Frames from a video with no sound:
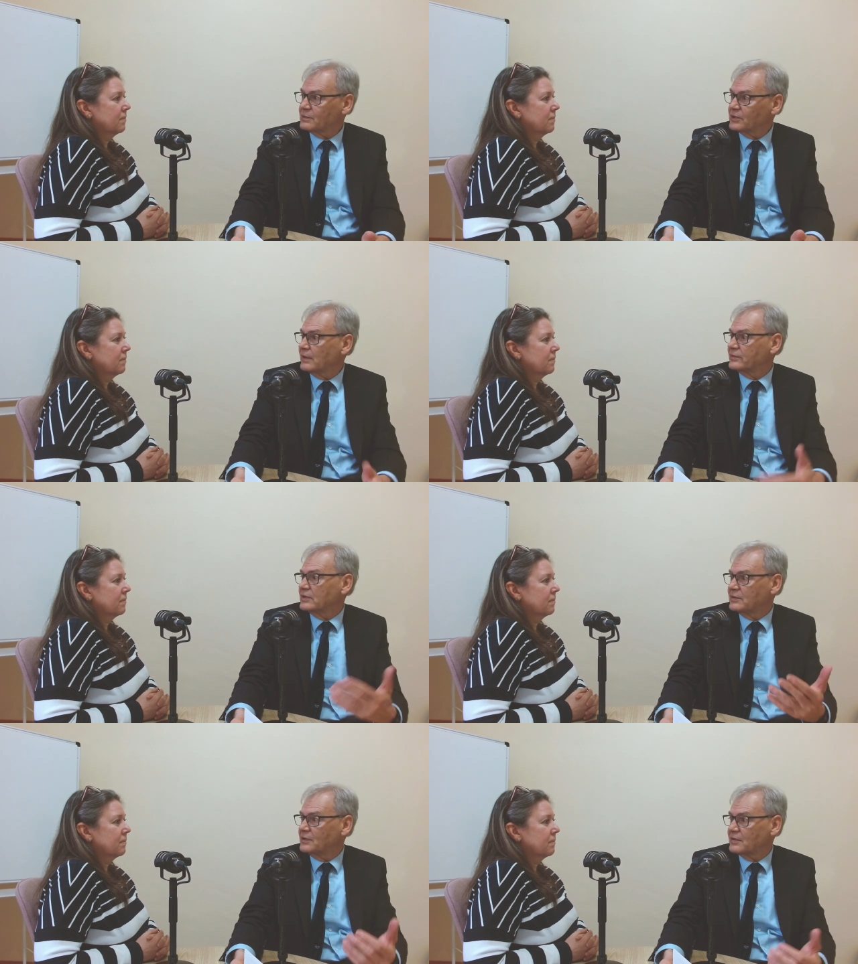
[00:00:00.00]
Speaker 1: But obviously,
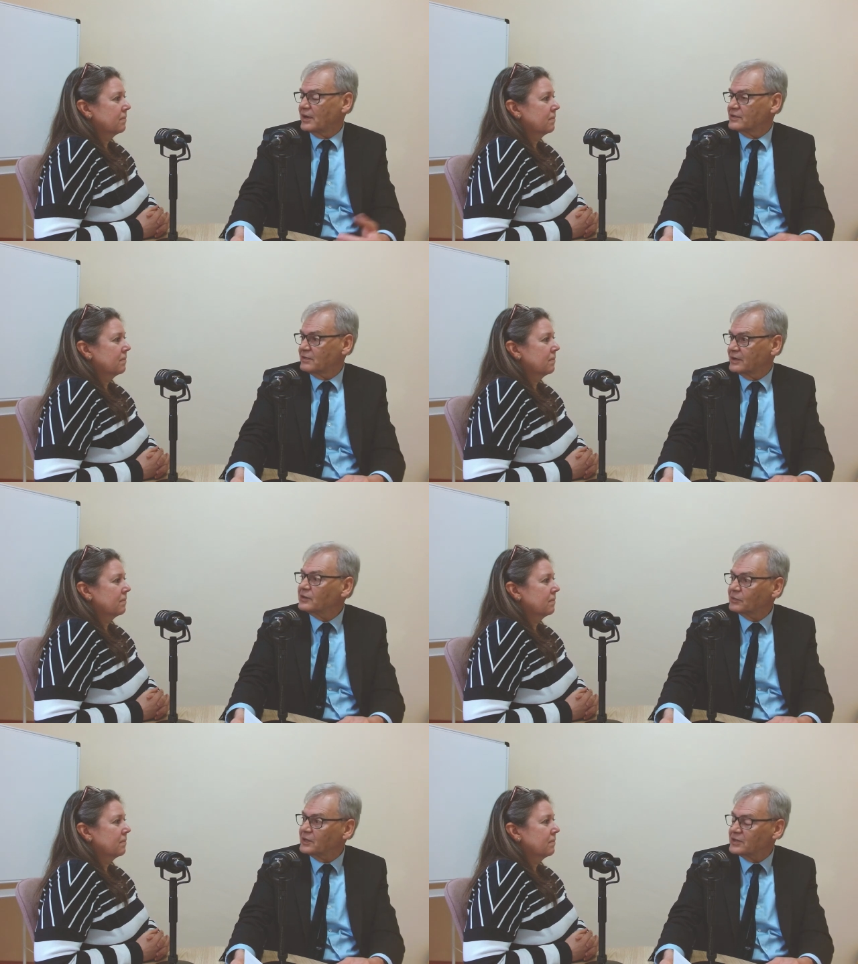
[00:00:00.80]
two trains run
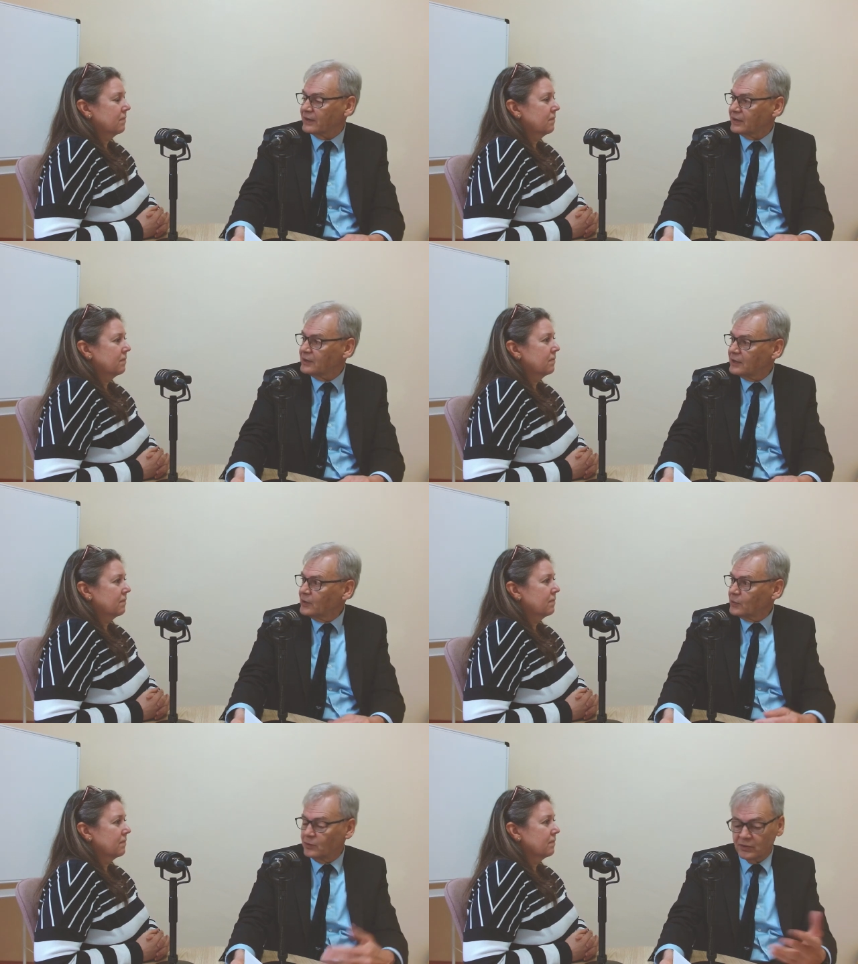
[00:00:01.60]
into each other
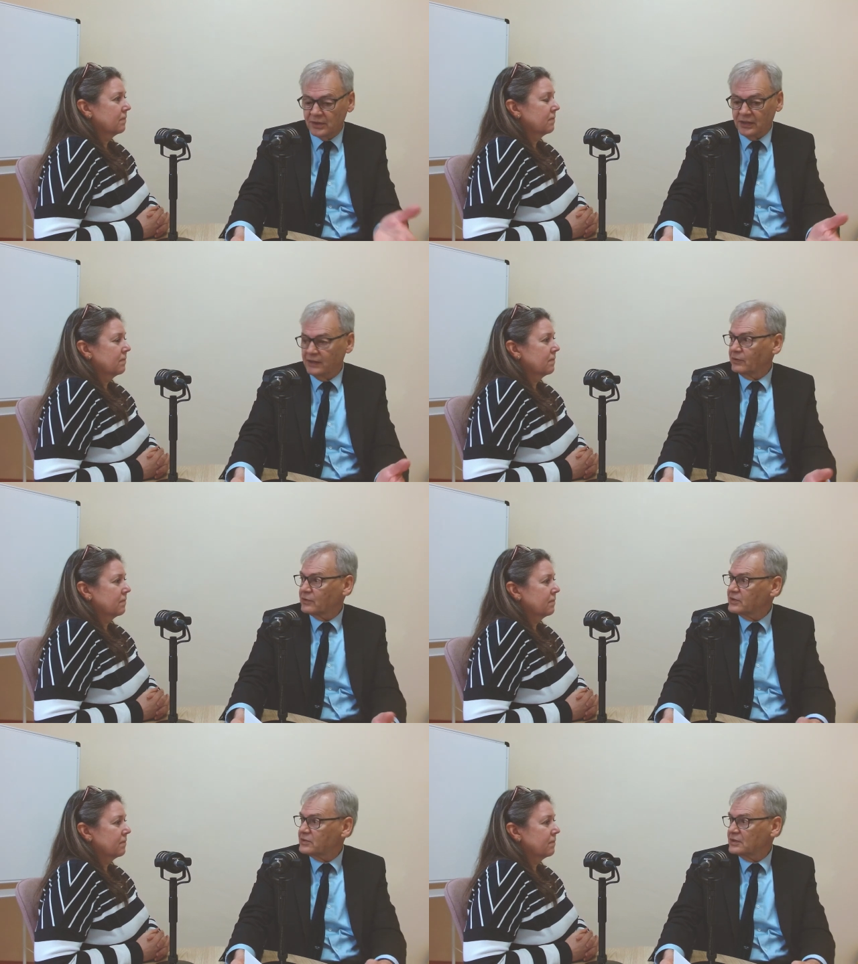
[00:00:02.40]
or a level
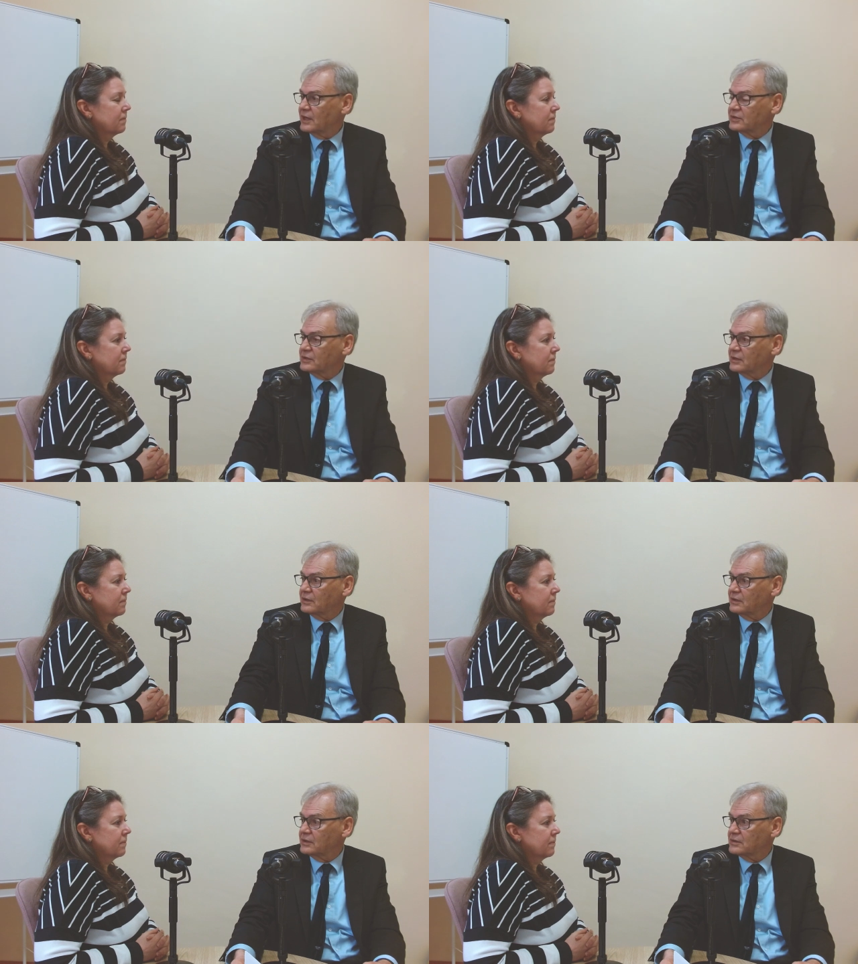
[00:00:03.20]
crossing accident
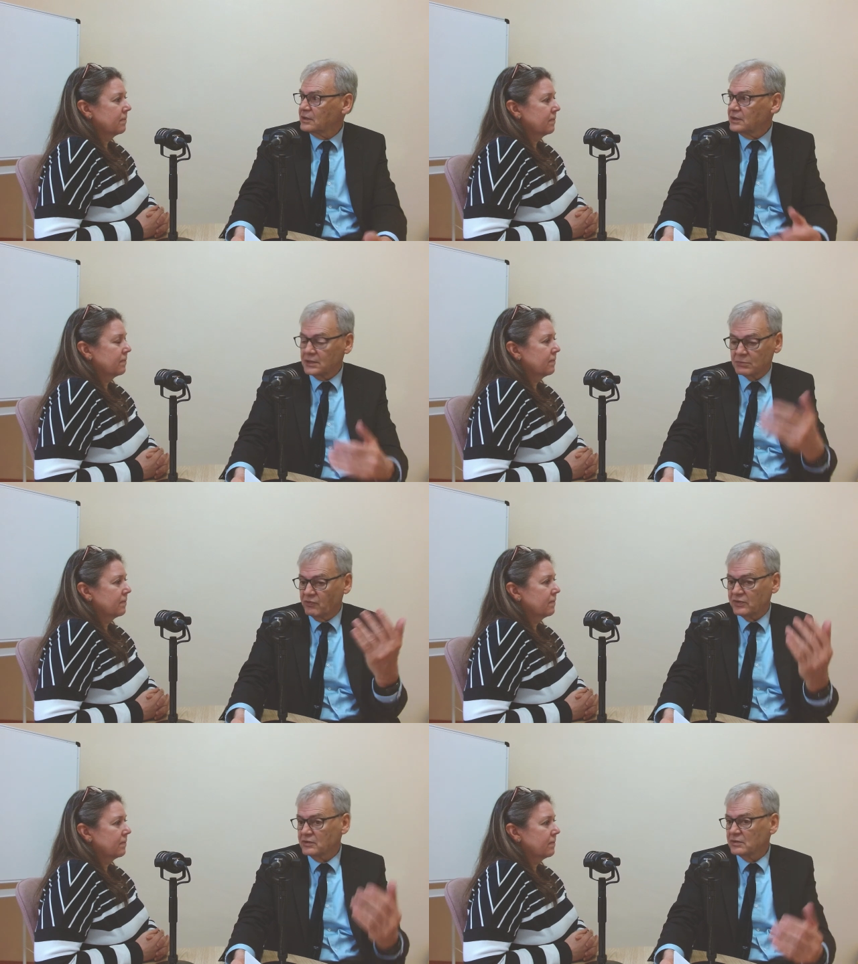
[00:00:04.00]
occurs, the
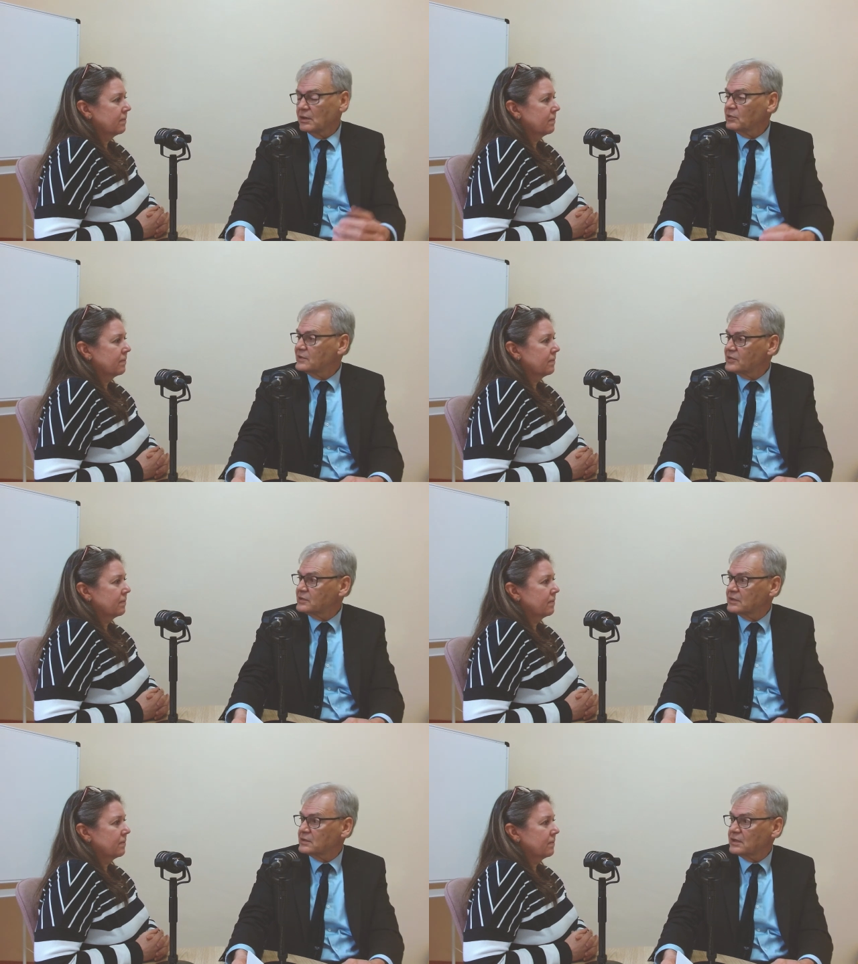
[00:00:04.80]
provisions of the WHS
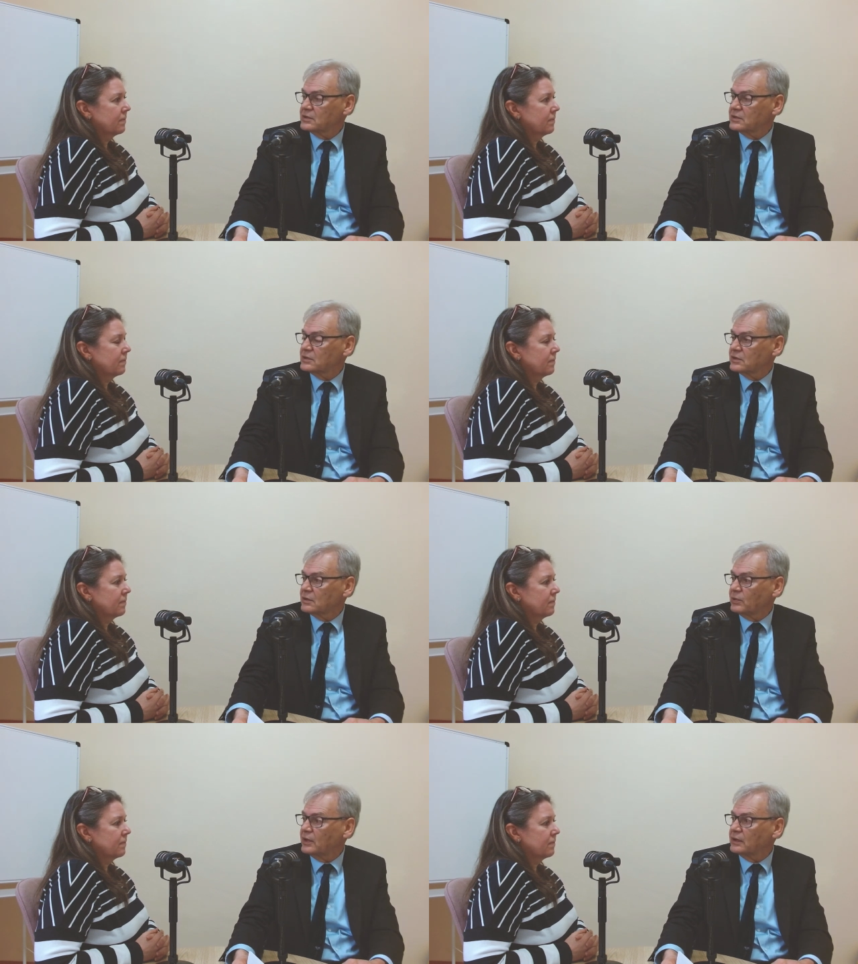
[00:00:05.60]
legislation still
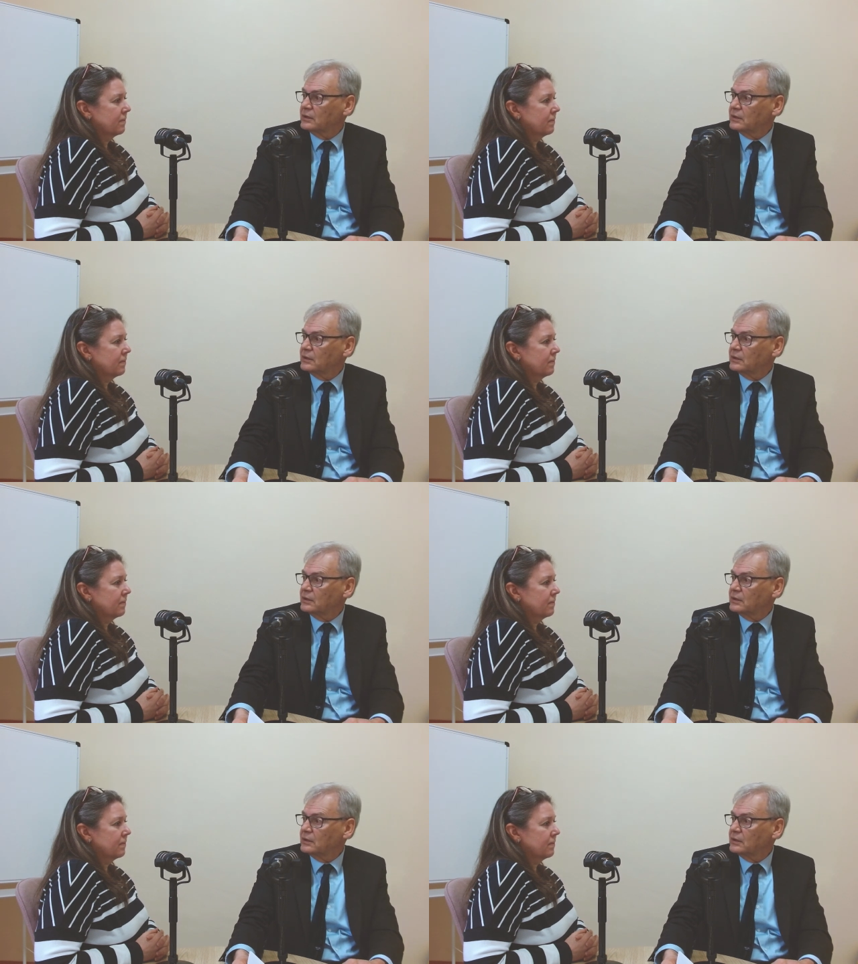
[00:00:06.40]
apply.